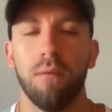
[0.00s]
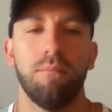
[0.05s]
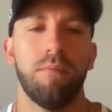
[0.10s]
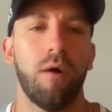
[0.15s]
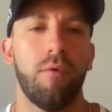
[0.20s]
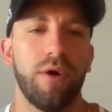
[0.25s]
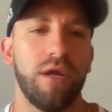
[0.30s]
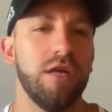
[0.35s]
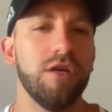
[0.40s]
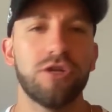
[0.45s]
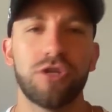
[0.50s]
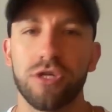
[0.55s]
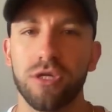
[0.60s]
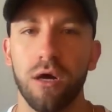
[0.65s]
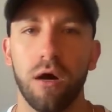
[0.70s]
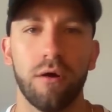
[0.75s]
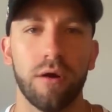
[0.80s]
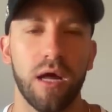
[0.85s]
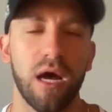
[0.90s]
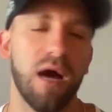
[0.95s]
But when he's
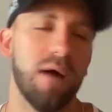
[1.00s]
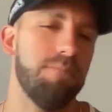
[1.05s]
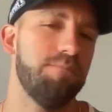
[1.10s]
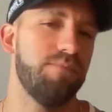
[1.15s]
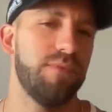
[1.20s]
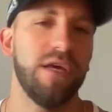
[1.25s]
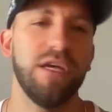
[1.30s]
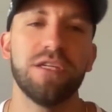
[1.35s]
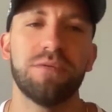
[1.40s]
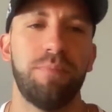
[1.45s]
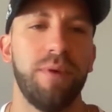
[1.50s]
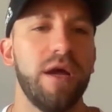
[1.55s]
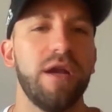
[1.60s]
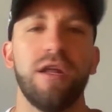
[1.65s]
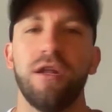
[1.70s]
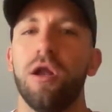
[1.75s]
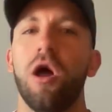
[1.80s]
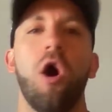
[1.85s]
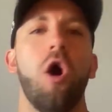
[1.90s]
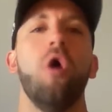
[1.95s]
shown up, he's been
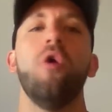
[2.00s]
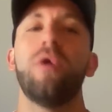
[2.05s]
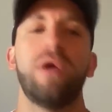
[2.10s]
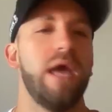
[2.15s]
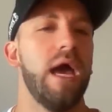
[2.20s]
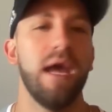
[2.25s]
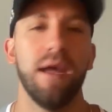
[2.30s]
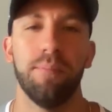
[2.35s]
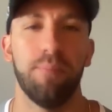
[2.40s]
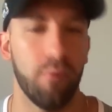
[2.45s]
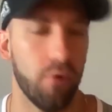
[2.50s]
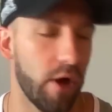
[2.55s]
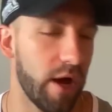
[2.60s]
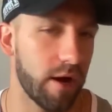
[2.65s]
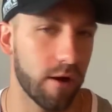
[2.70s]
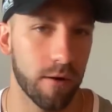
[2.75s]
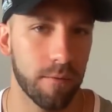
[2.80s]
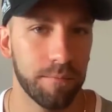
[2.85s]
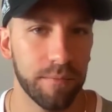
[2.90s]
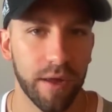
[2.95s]
an okay
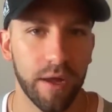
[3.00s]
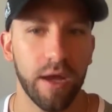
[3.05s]
player.